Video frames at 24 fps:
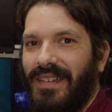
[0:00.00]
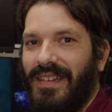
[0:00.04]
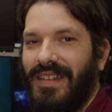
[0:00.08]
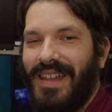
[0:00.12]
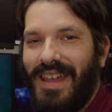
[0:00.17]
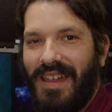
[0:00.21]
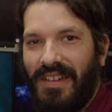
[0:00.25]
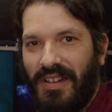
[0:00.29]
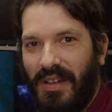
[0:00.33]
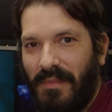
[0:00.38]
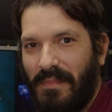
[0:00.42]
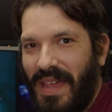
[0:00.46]
And
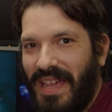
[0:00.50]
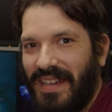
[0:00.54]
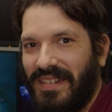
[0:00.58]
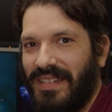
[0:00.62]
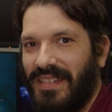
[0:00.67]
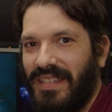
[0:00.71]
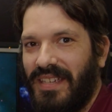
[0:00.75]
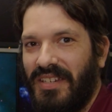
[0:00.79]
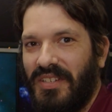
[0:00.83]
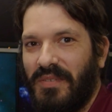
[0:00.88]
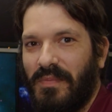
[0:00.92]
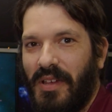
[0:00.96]
now you're back
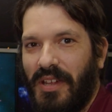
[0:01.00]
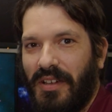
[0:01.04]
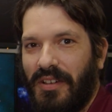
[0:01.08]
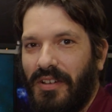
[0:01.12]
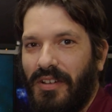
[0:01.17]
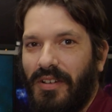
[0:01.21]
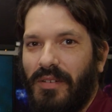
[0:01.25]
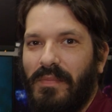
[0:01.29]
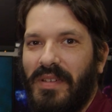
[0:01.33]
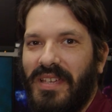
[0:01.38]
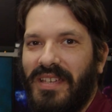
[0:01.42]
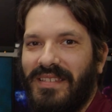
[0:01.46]
to each
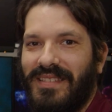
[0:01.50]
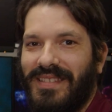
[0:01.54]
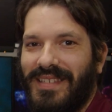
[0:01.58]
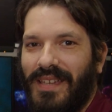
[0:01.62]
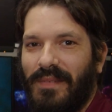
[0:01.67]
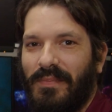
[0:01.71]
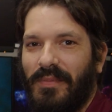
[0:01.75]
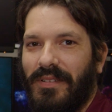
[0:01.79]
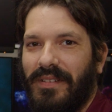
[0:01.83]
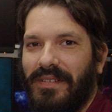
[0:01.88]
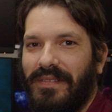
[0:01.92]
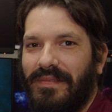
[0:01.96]
monitor being
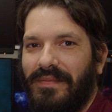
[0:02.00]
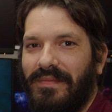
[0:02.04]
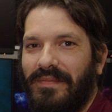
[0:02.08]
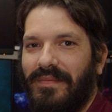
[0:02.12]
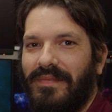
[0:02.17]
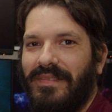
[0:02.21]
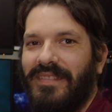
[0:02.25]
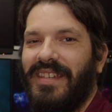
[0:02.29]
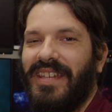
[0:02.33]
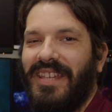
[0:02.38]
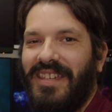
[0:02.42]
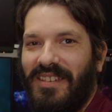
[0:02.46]
separate.
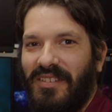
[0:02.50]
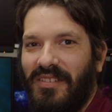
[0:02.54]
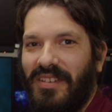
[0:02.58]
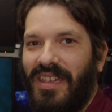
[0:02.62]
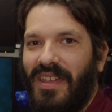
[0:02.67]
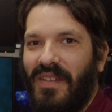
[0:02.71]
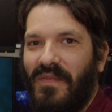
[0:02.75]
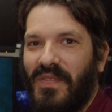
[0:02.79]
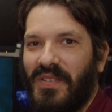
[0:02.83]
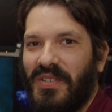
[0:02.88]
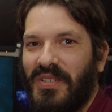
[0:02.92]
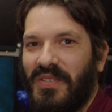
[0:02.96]
Thank you
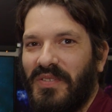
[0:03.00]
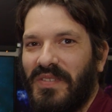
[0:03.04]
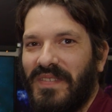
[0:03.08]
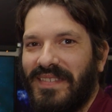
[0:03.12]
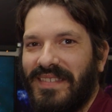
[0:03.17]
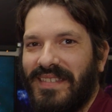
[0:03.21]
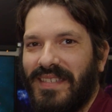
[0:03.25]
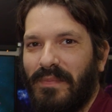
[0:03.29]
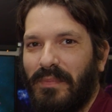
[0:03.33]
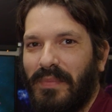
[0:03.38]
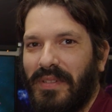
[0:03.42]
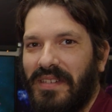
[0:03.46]
again for
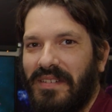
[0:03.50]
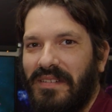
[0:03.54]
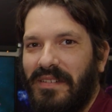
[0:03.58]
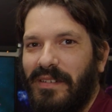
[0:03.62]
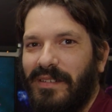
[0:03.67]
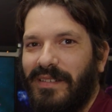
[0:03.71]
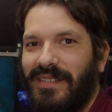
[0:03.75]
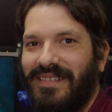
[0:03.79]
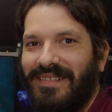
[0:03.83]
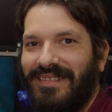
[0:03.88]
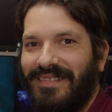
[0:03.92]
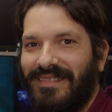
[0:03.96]
choosing Simply NUC.